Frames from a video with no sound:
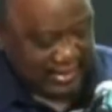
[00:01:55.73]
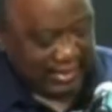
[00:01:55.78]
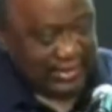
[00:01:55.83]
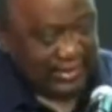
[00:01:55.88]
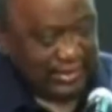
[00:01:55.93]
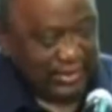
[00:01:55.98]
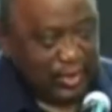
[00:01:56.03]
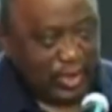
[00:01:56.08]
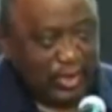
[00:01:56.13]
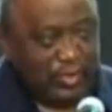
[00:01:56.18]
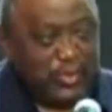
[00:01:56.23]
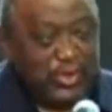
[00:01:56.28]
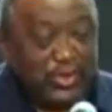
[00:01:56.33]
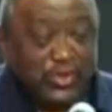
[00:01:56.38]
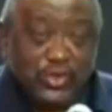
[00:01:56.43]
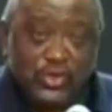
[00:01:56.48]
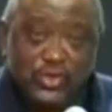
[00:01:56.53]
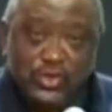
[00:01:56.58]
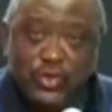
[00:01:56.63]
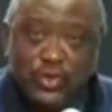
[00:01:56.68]
She got me
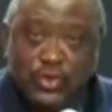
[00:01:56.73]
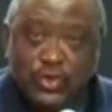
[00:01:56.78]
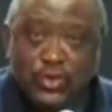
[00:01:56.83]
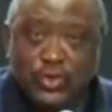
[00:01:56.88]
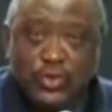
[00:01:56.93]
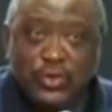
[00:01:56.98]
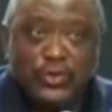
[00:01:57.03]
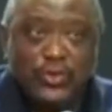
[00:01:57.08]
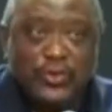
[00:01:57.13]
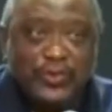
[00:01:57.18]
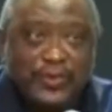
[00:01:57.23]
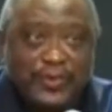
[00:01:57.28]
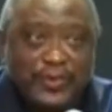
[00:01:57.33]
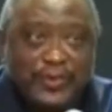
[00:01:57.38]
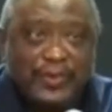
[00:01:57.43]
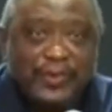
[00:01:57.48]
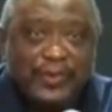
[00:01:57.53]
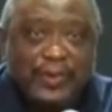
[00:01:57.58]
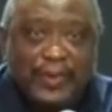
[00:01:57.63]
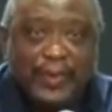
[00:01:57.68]
to
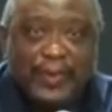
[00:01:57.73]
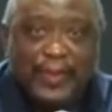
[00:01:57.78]
school,